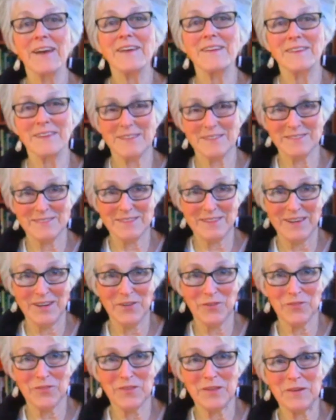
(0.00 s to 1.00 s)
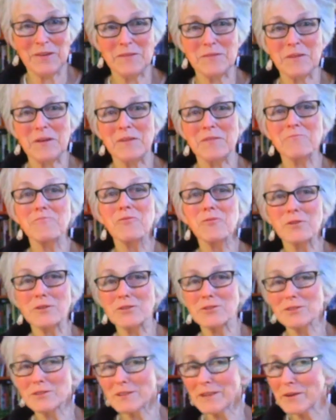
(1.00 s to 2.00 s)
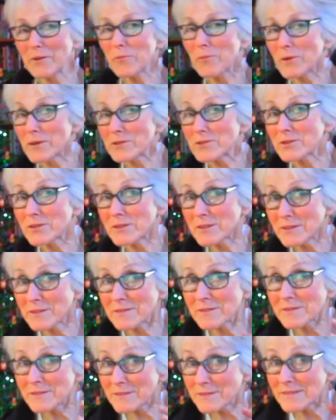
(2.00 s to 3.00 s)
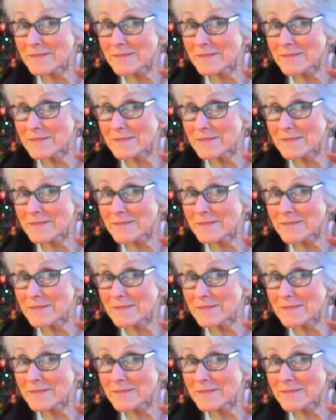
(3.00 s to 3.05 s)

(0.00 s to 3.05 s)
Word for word: Yes, healthy. Unfortunately, Richard is,